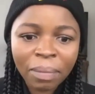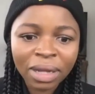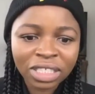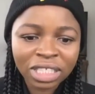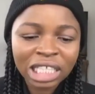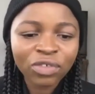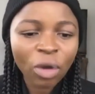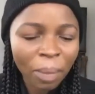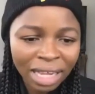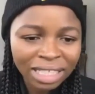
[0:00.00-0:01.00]
But just
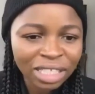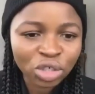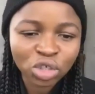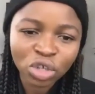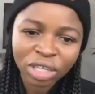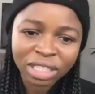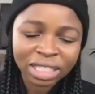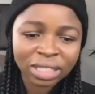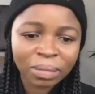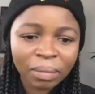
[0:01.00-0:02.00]
for parting
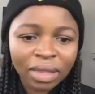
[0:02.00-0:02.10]
shots,